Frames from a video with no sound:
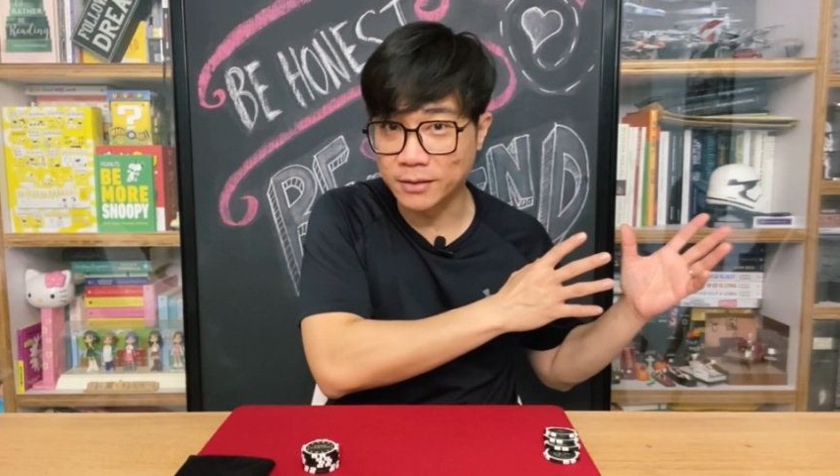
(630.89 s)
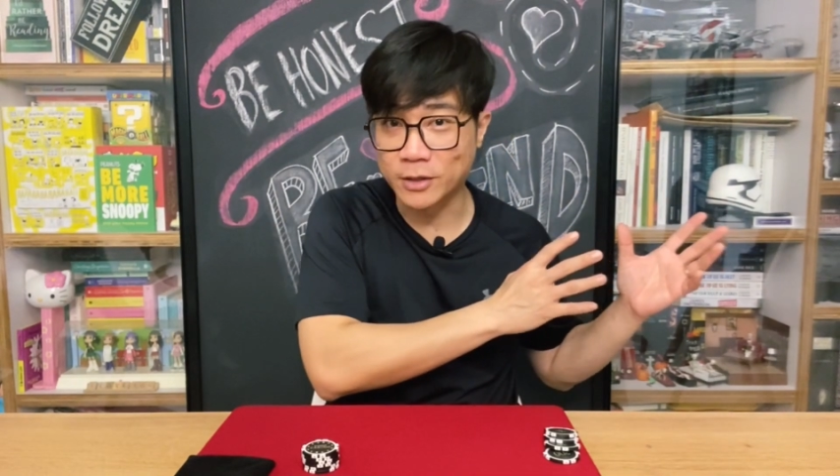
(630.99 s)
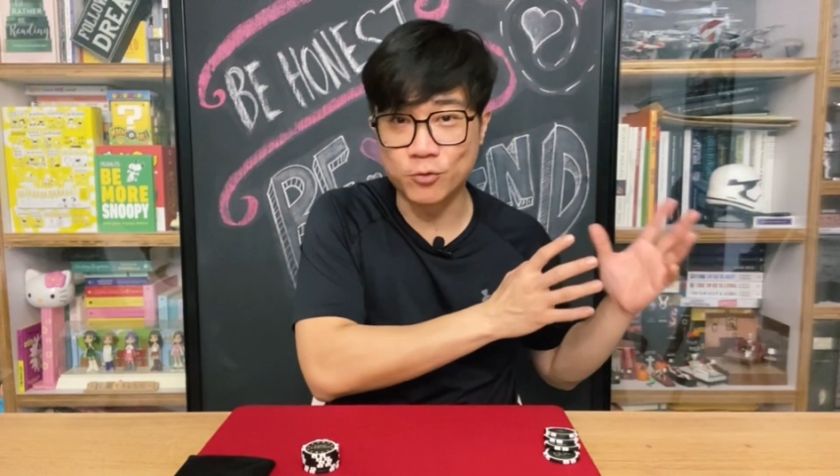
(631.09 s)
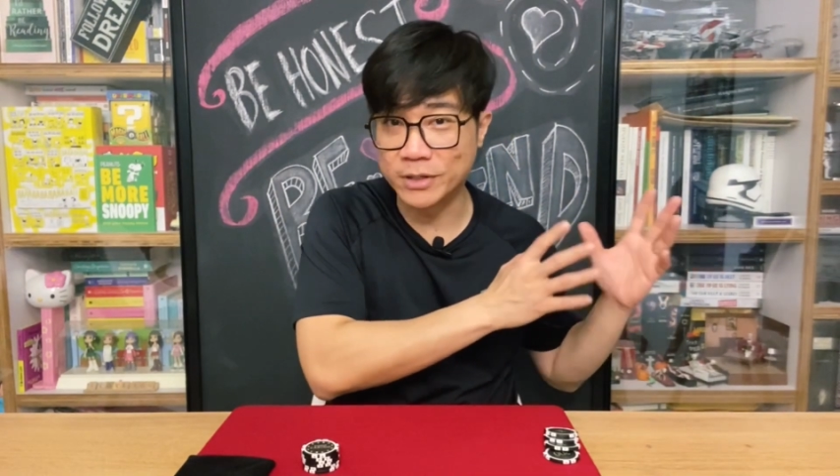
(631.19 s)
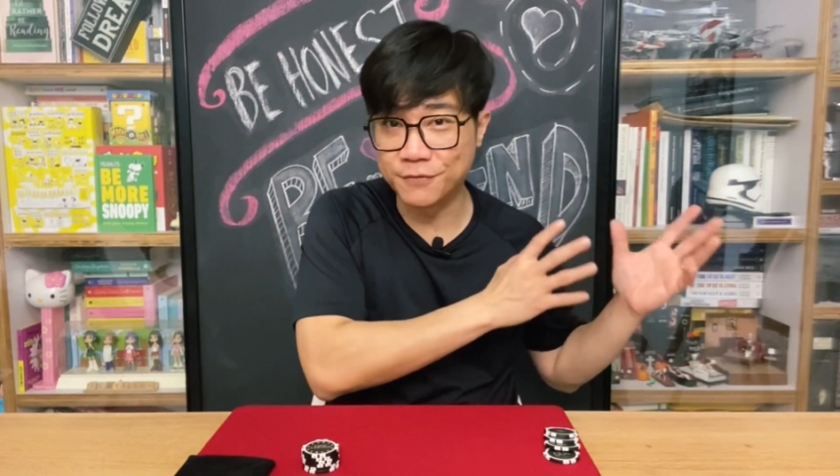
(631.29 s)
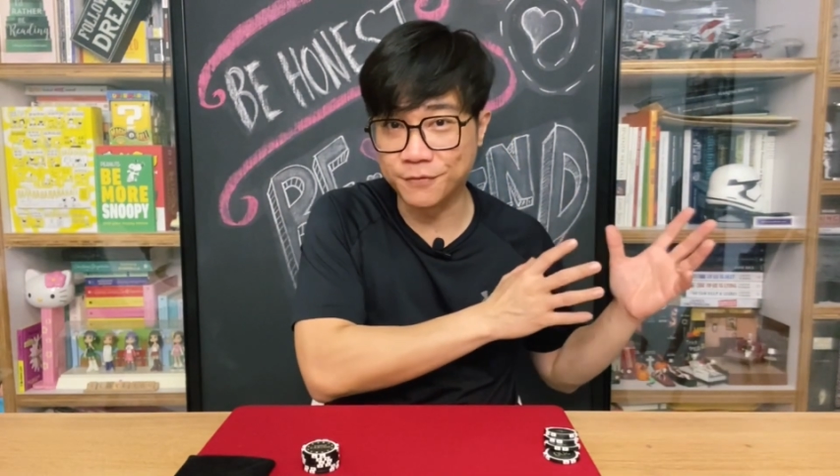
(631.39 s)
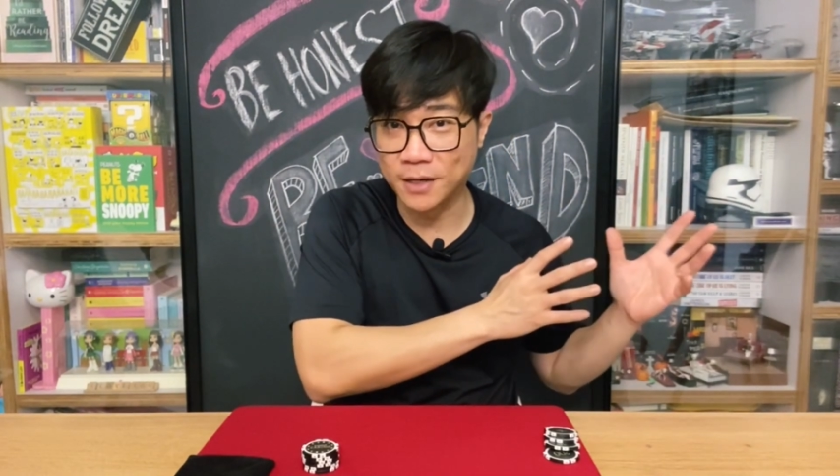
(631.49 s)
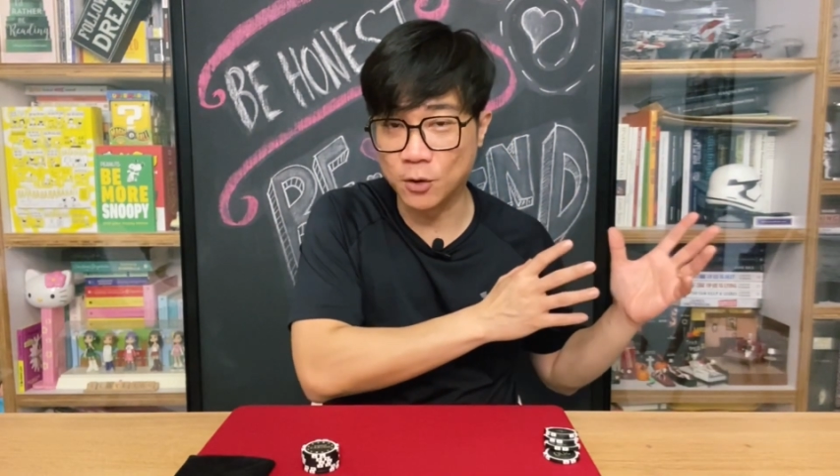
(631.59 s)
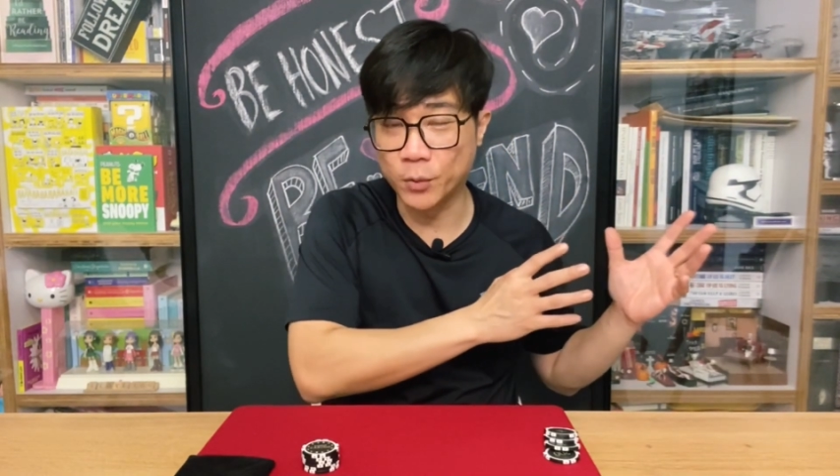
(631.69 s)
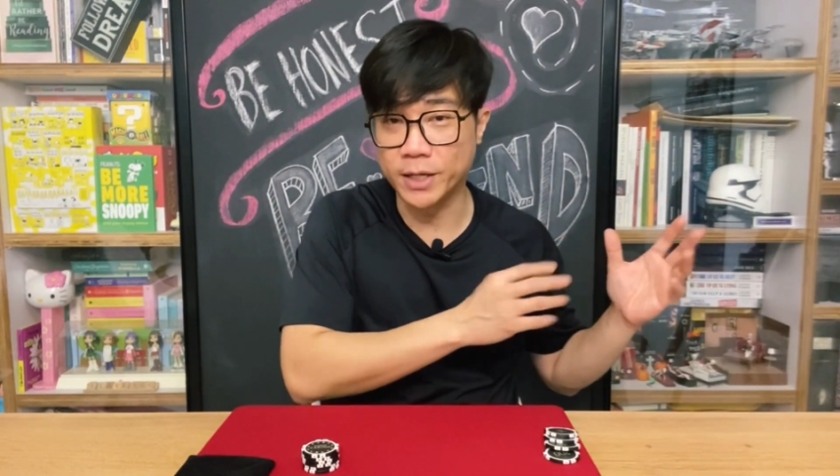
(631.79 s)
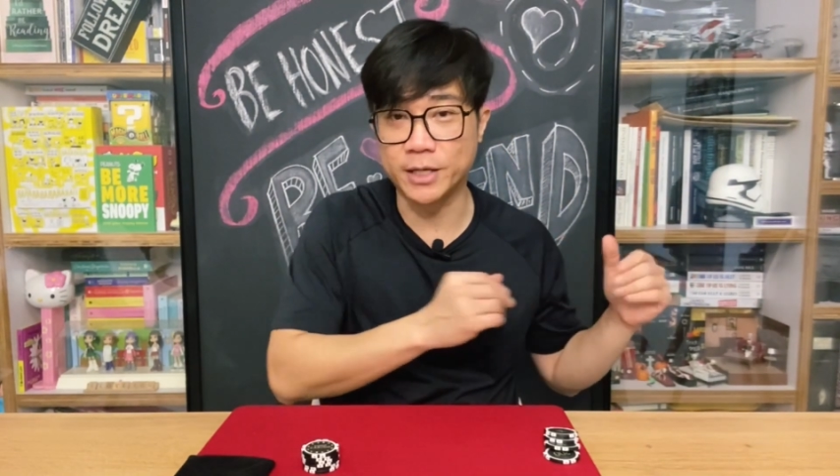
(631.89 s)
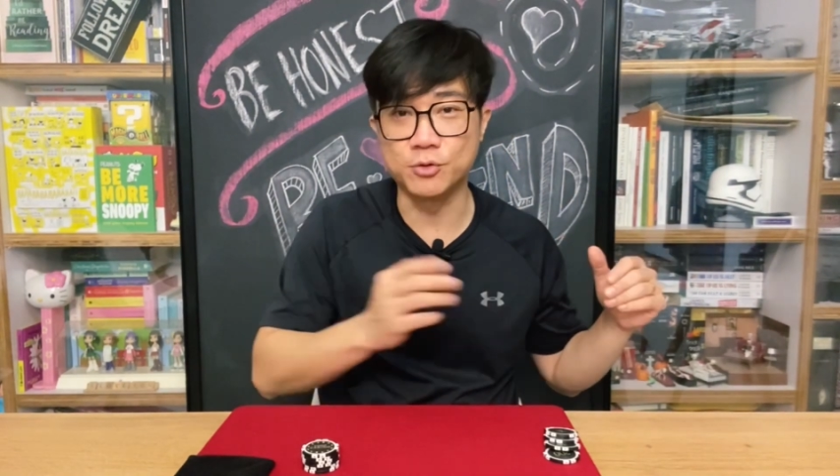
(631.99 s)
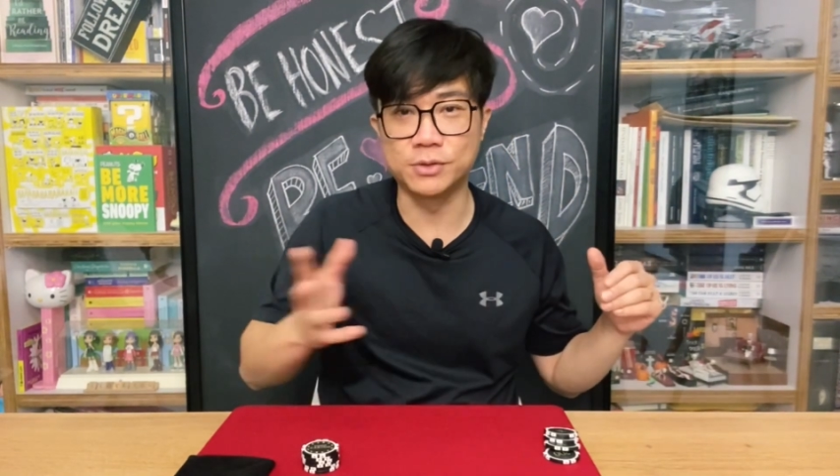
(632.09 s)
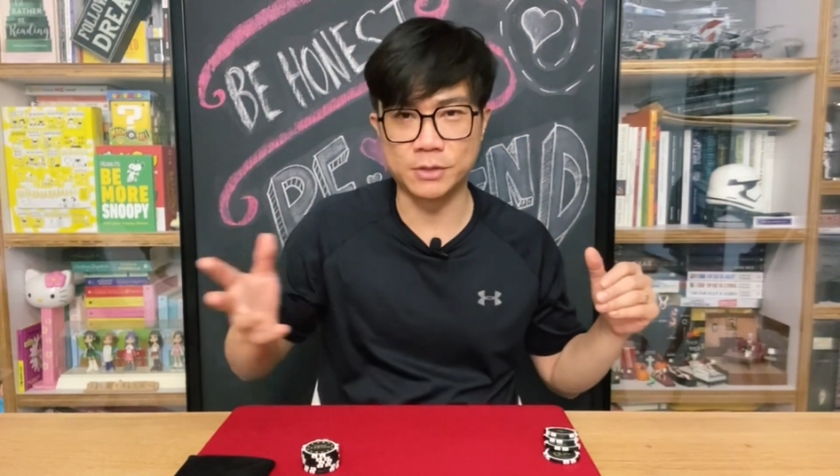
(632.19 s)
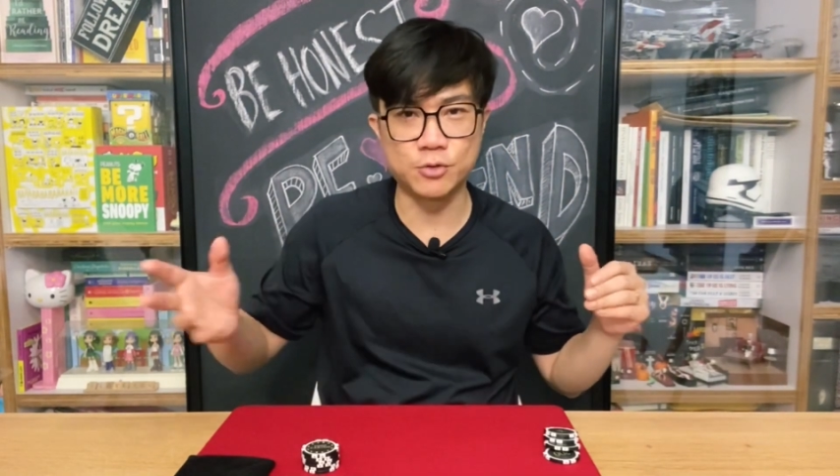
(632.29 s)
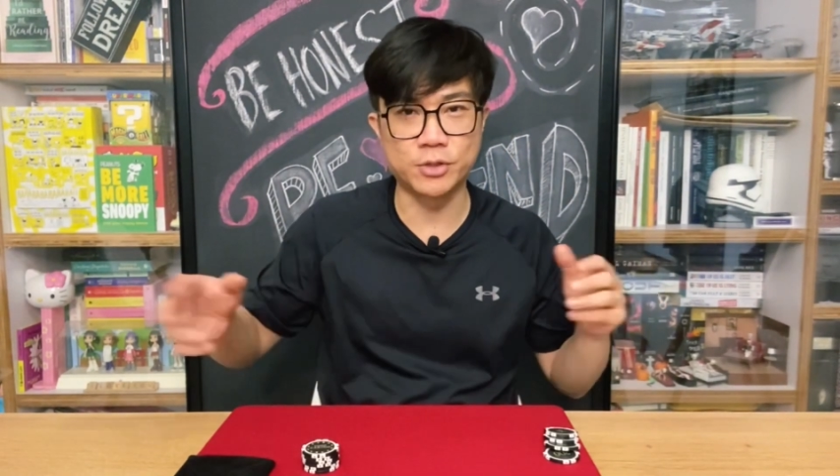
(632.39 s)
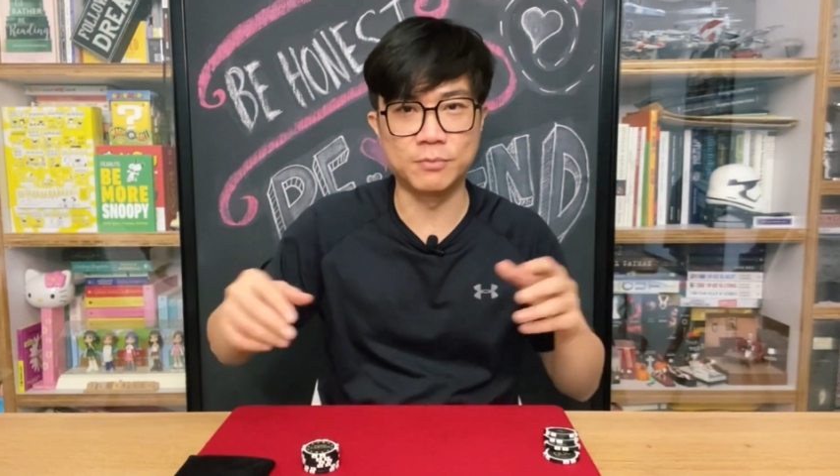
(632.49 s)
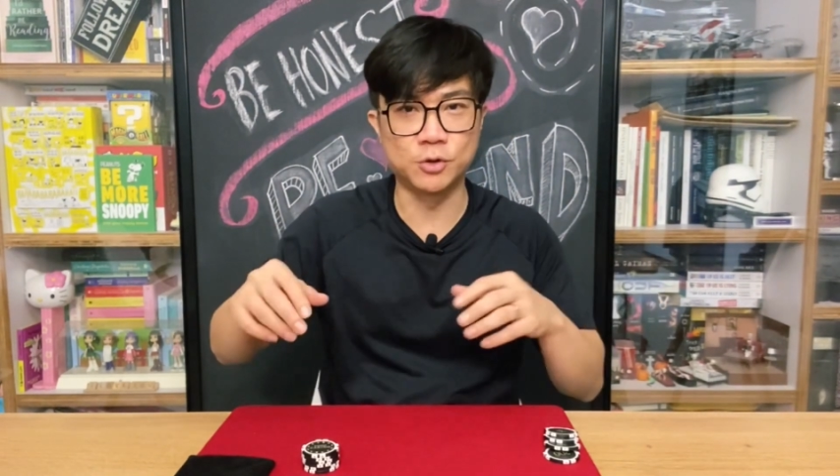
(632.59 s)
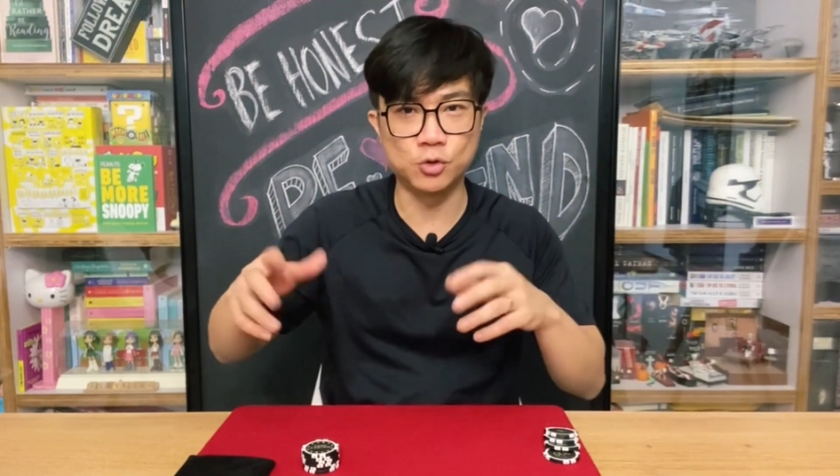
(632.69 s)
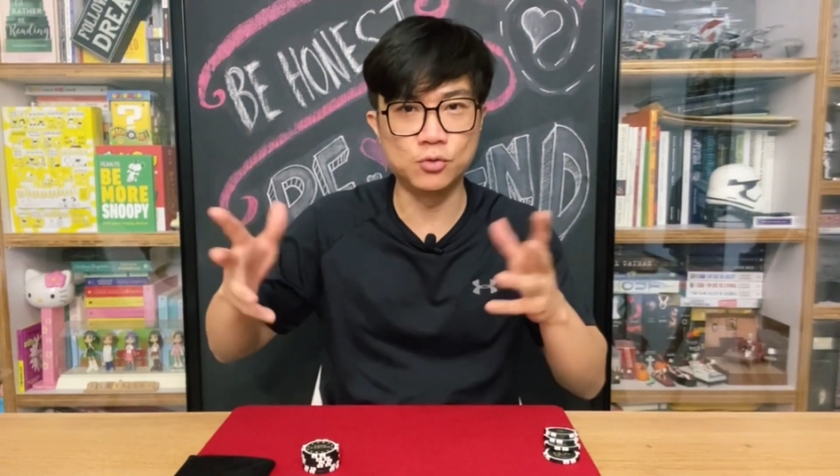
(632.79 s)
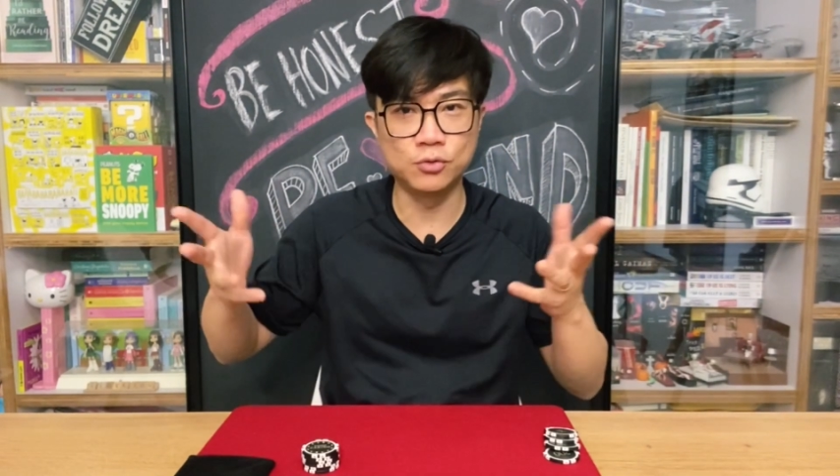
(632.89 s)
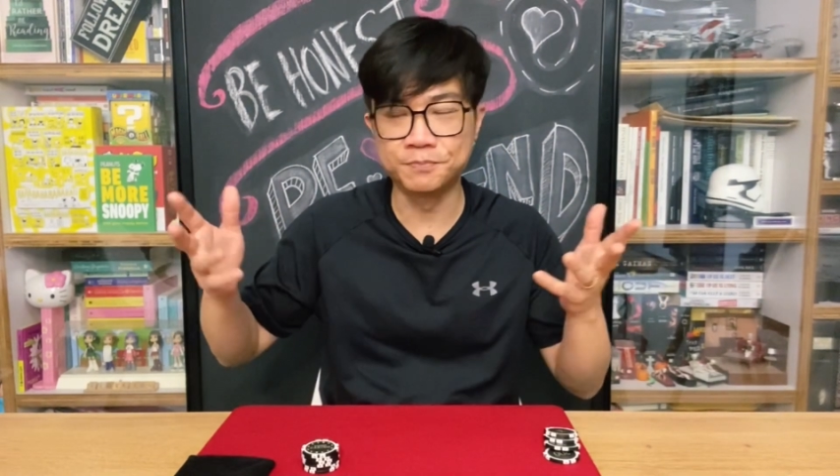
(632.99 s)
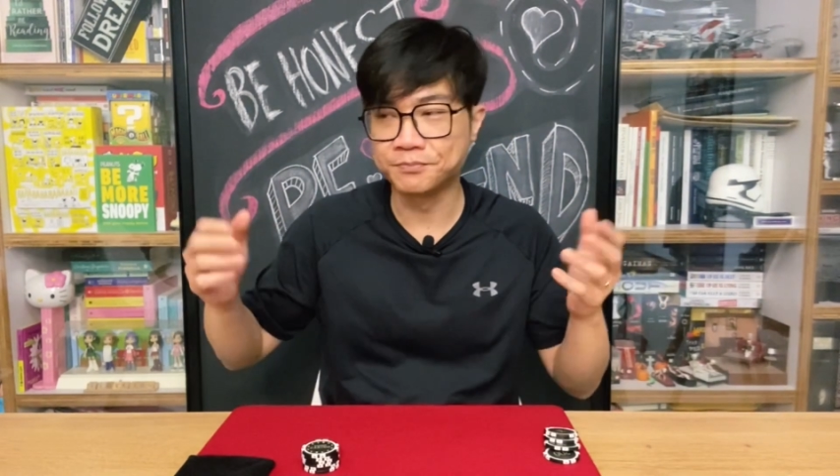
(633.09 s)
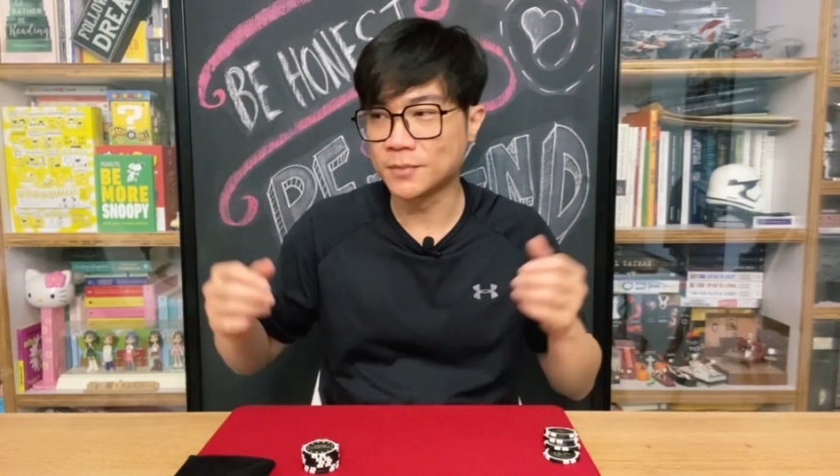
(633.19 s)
like really far away, and you can do